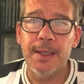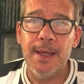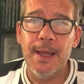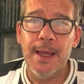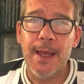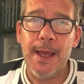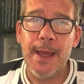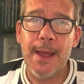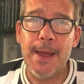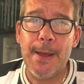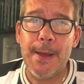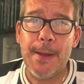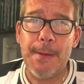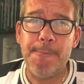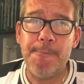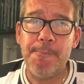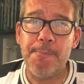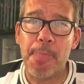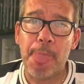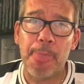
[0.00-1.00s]

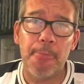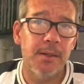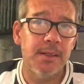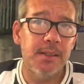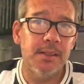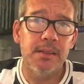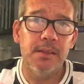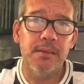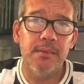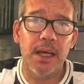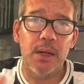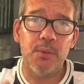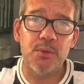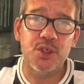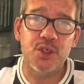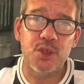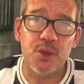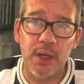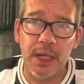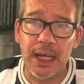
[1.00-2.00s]
That was
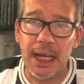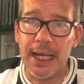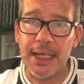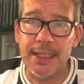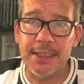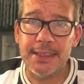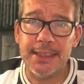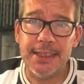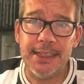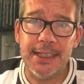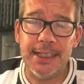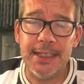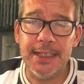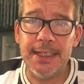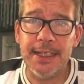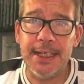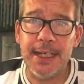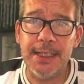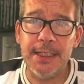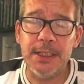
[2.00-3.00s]
Geordieland
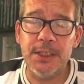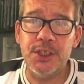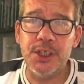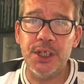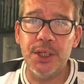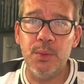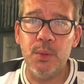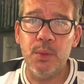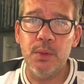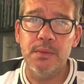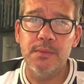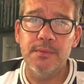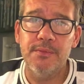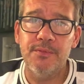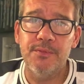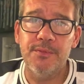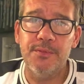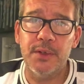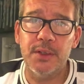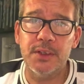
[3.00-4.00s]
1892
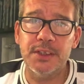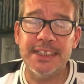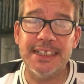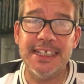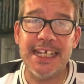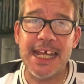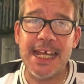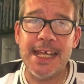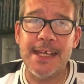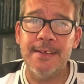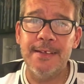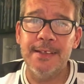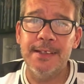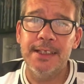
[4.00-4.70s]
for today.